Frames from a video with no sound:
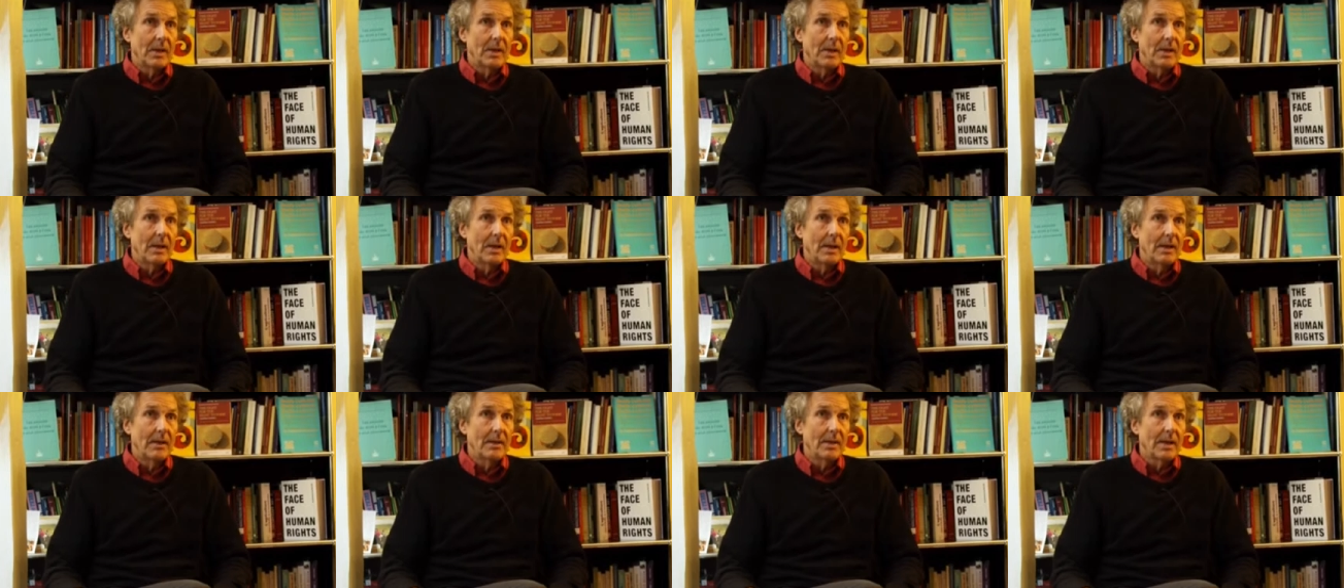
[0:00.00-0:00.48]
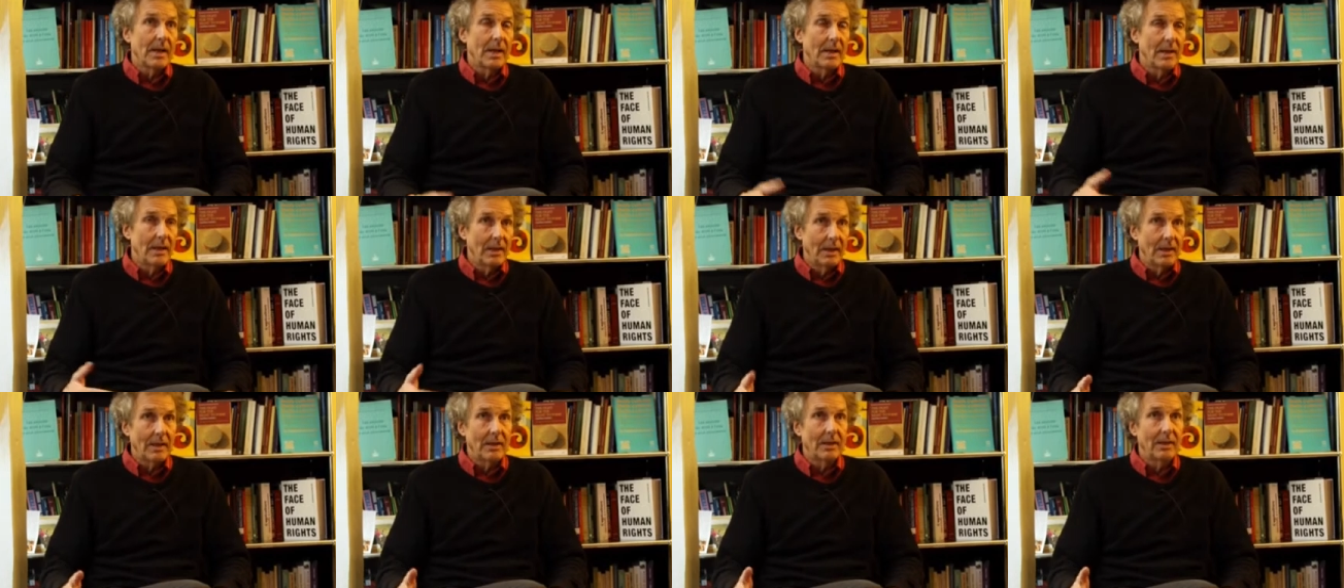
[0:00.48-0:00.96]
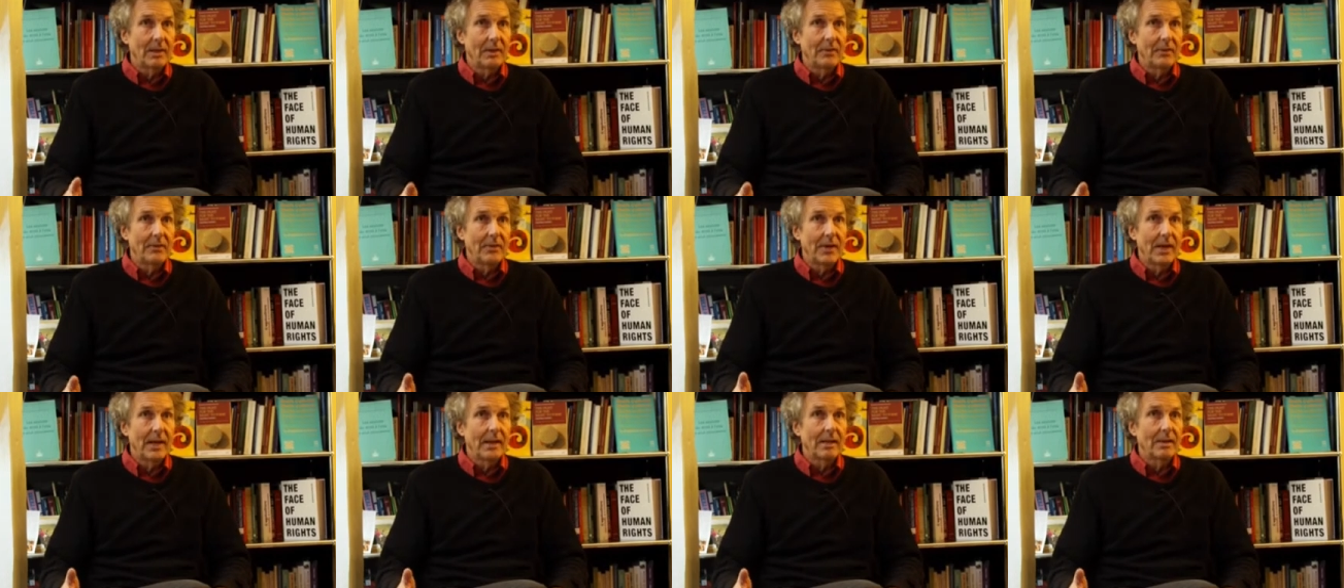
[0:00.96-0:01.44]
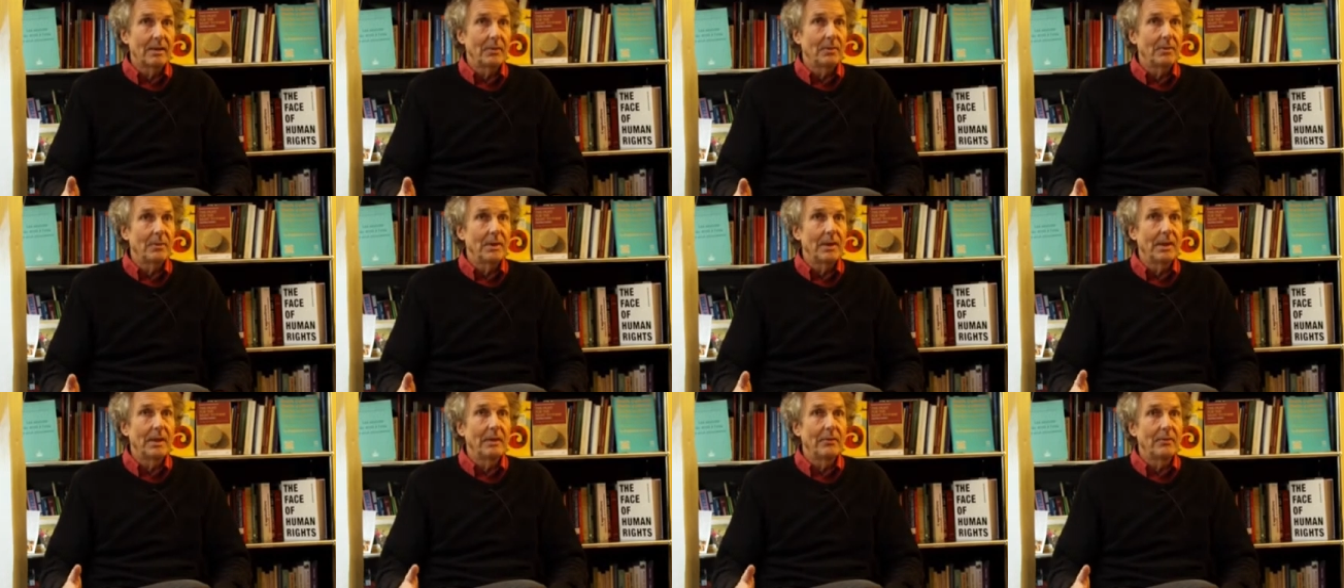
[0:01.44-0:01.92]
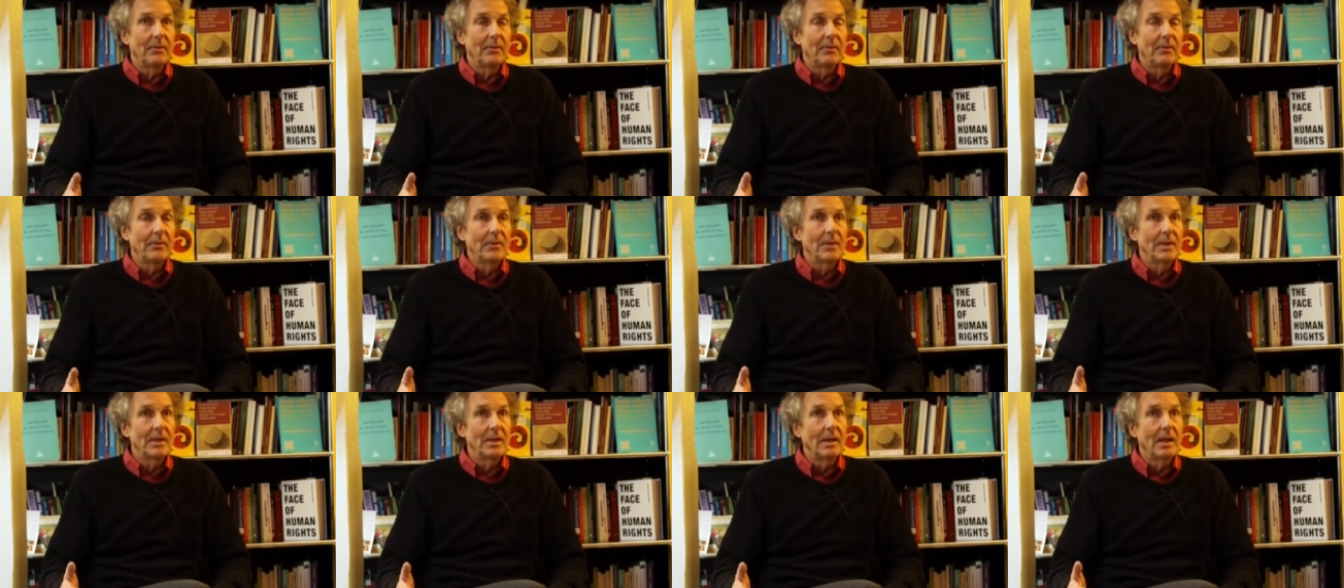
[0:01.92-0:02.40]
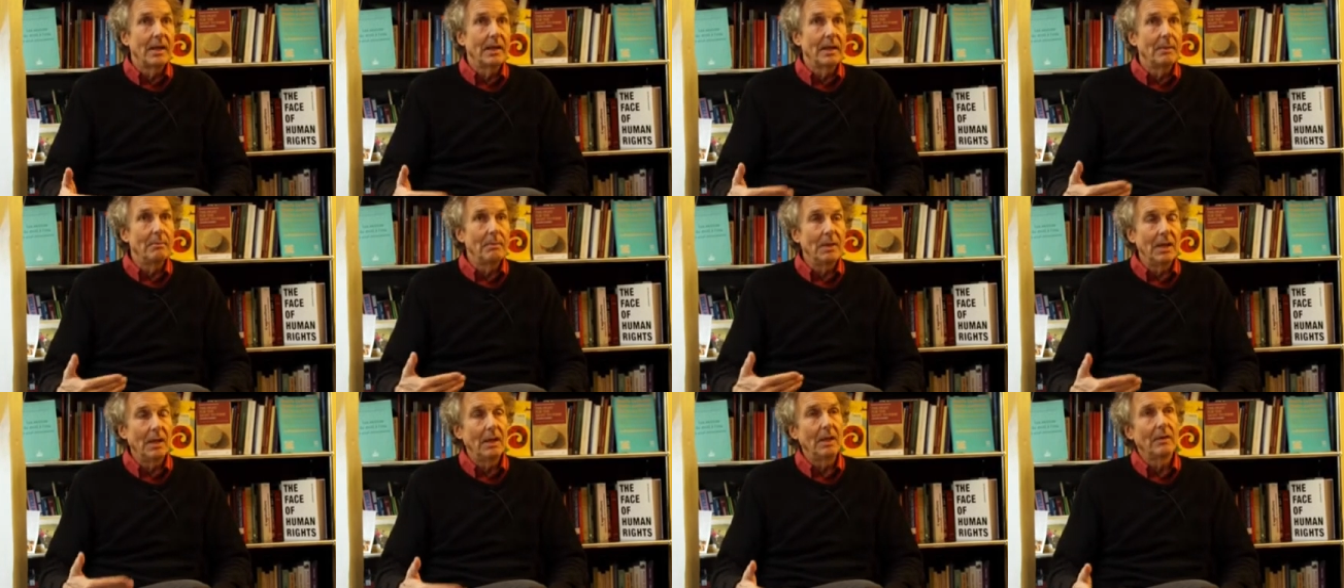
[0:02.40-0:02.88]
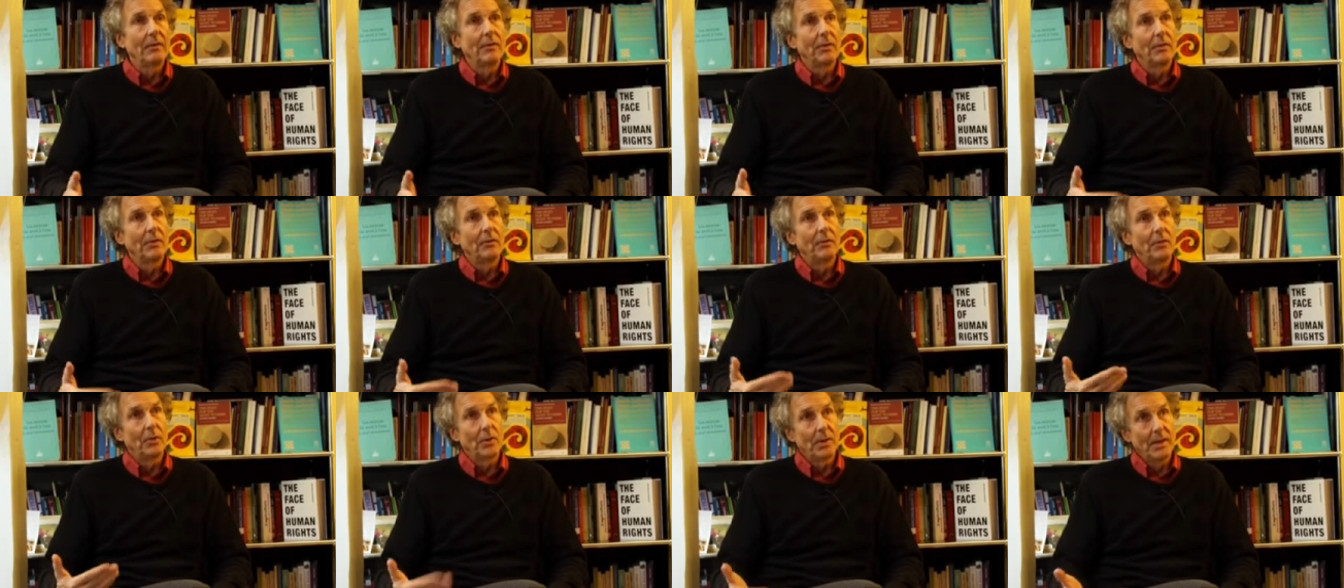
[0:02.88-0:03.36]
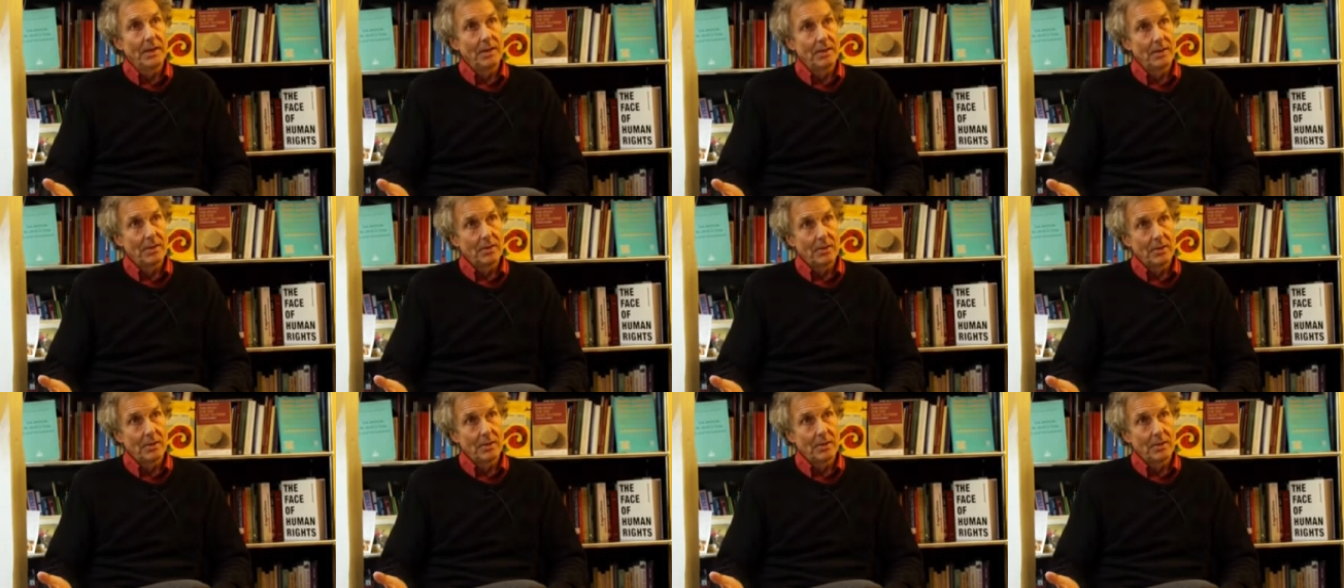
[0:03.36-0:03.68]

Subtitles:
And I think that the fact that we have denied a meaningful voice